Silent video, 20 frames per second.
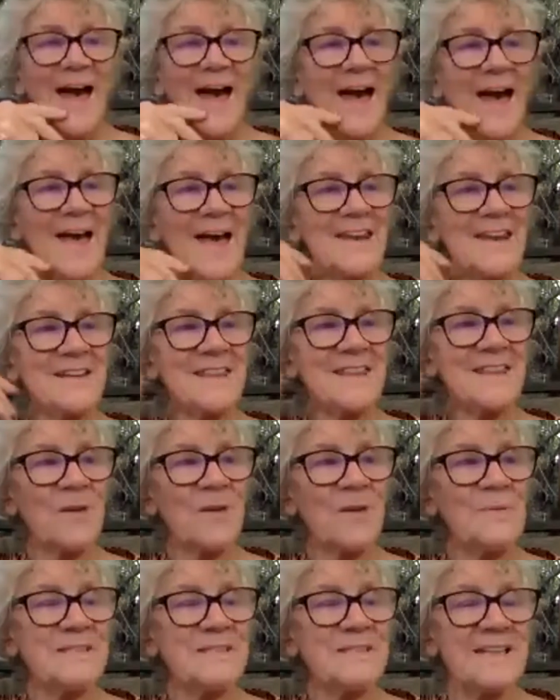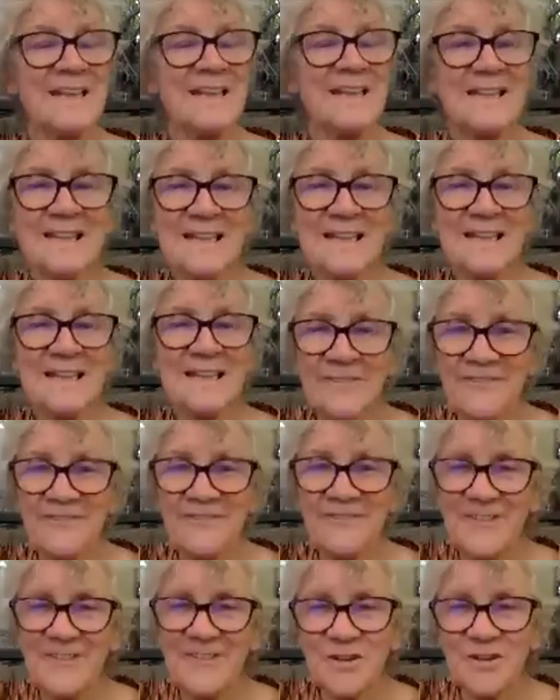and there was a little
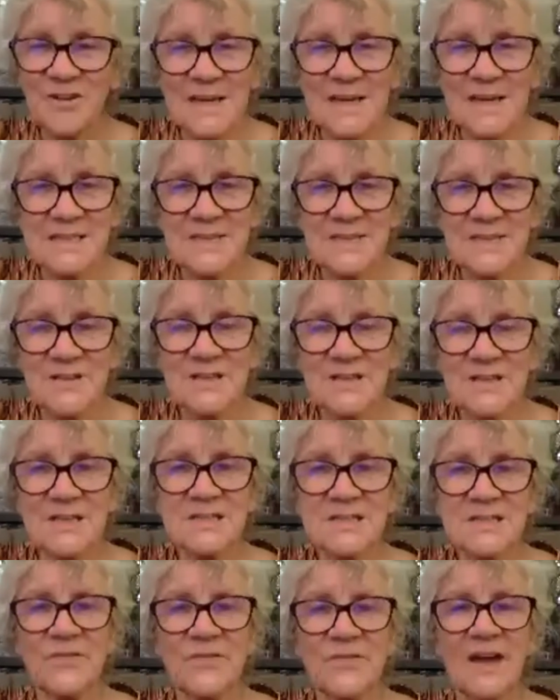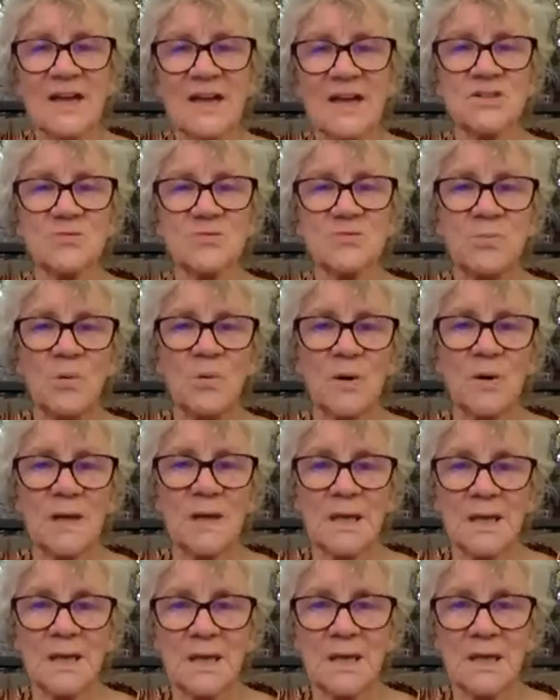fellow about 7 years of age
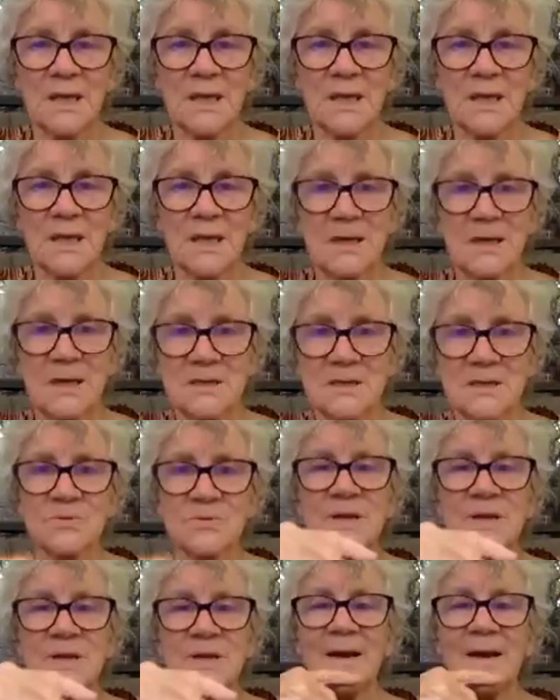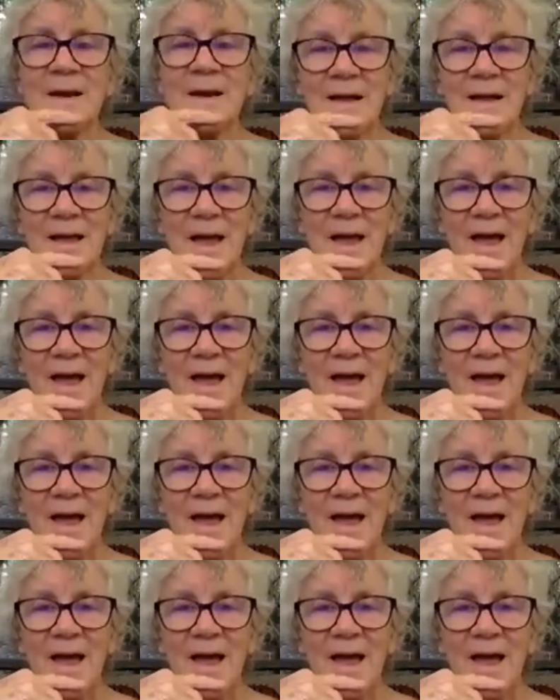walking into the schoolyard.